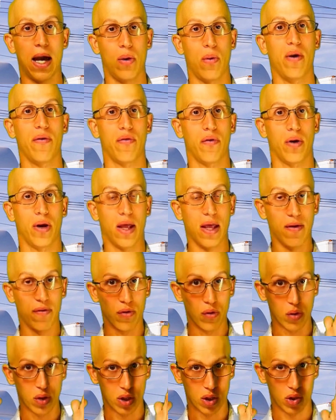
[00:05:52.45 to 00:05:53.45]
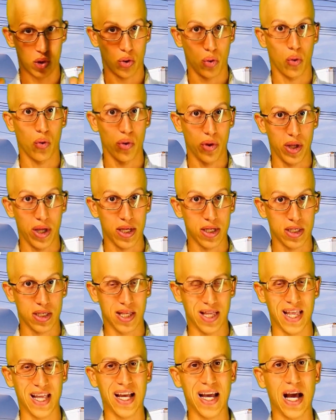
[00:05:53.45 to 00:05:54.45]
However, if you control
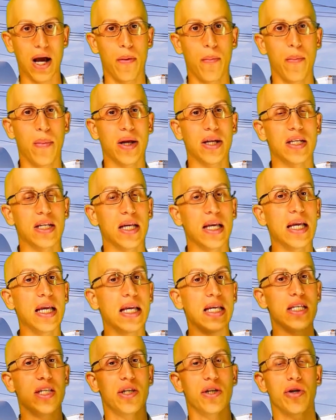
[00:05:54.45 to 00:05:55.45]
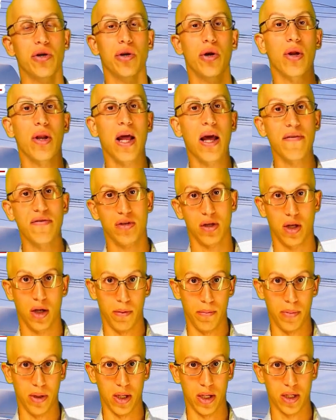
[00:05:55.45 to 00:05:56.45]
this, think how much easier your life's
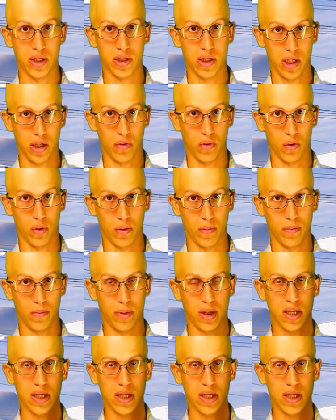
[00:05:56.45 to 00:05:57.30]
going to be in general.